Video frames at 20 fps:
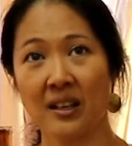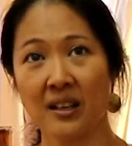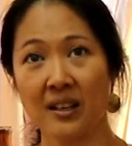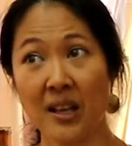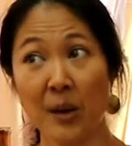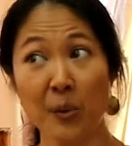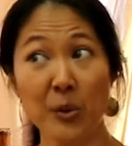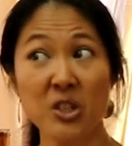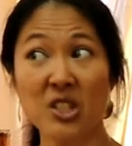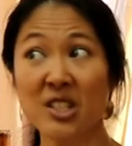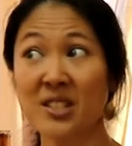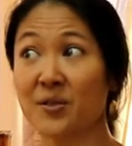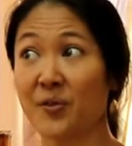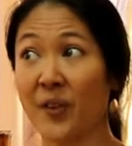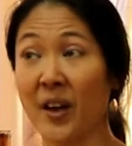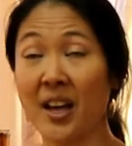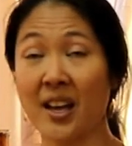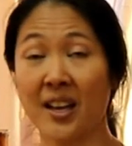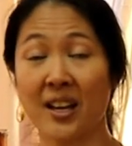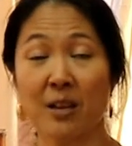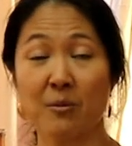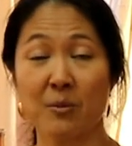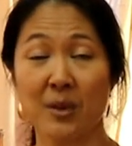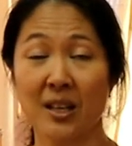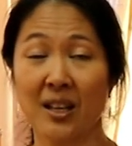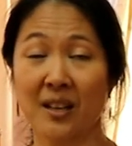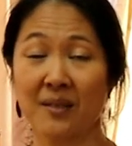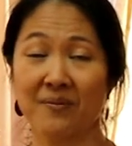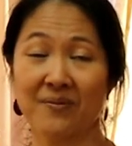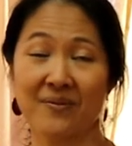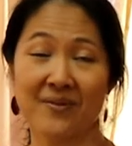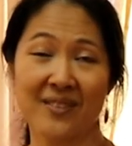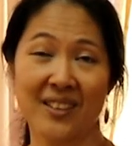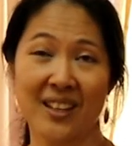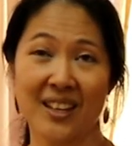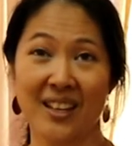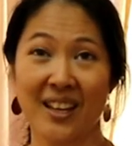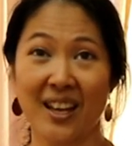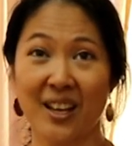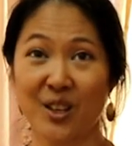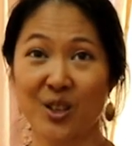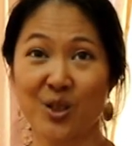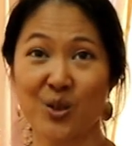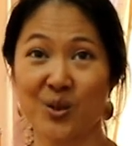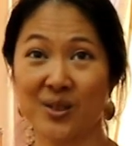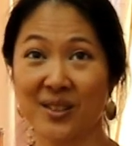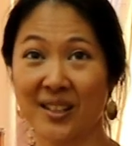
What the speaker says: Yeah, which is fine. I mean, I could use